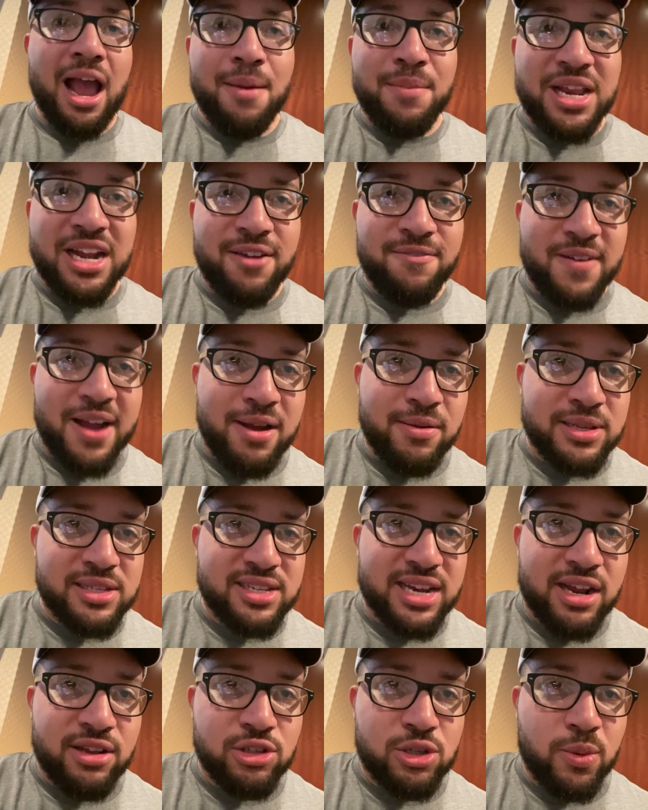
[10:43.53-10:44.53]
I mean, if I was
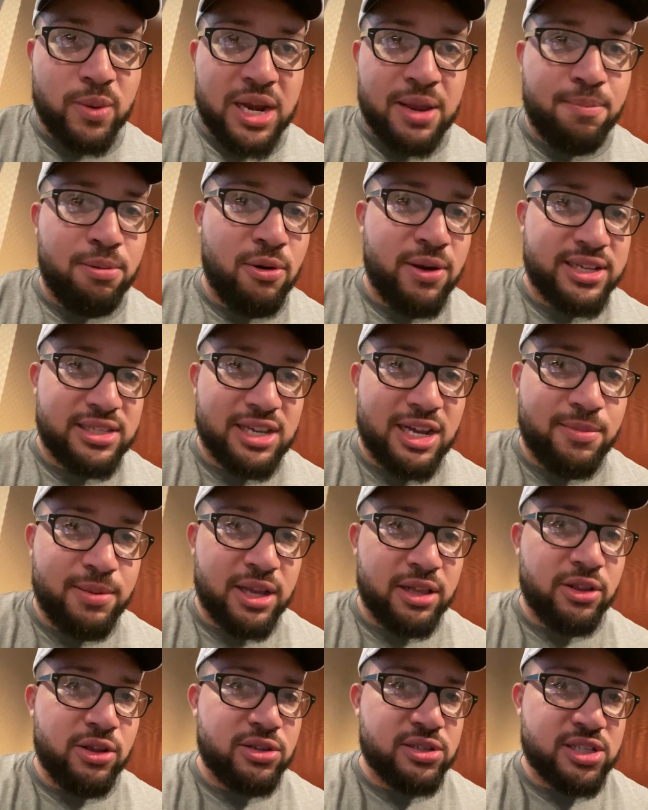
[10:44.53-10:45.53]
down 20 points, I'd be
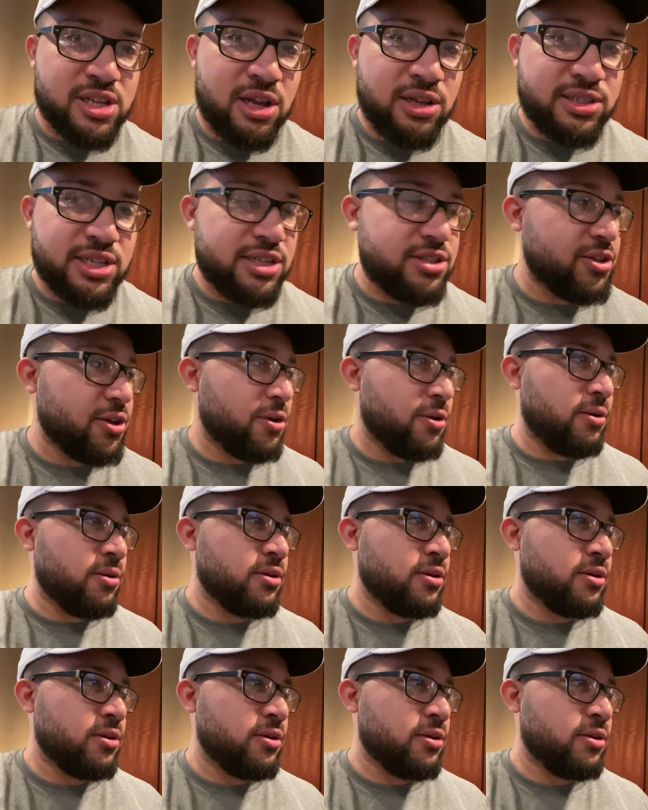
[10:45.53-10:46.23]
a little salty too.